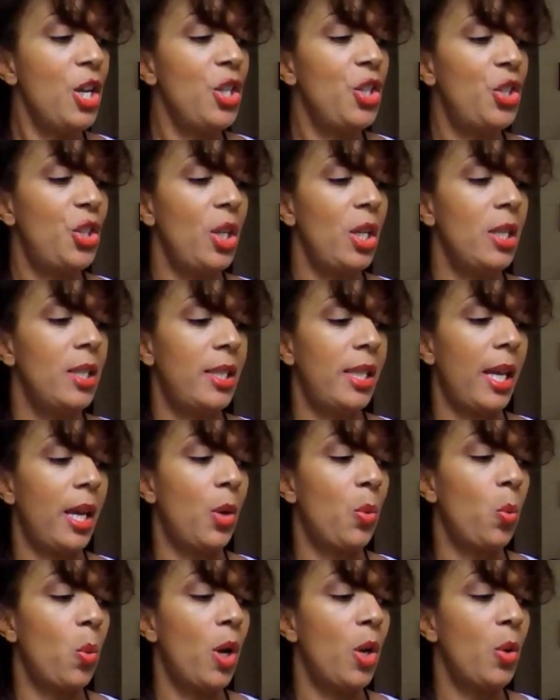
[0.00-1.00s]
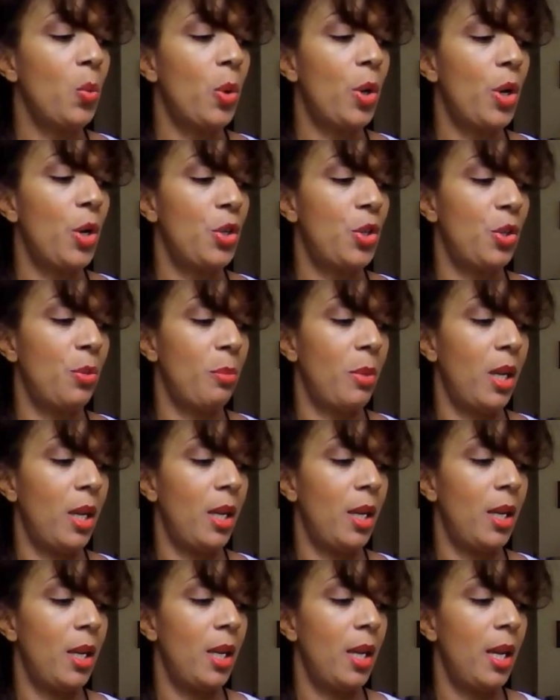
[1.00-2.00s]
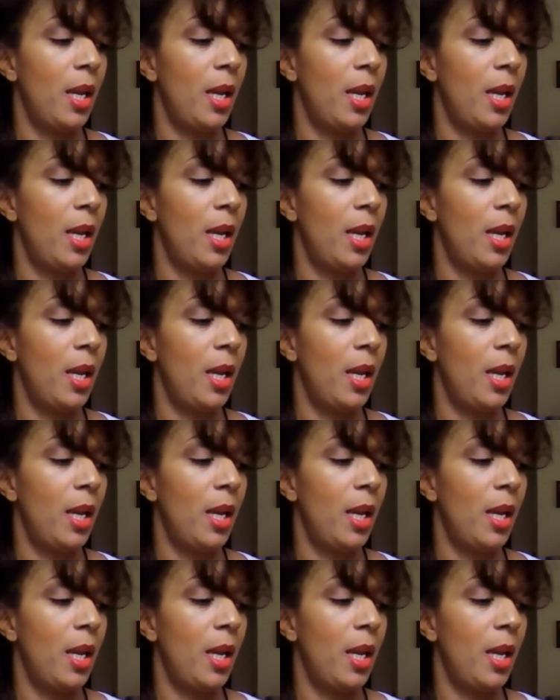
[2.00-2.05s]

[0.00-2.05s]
she said one word to me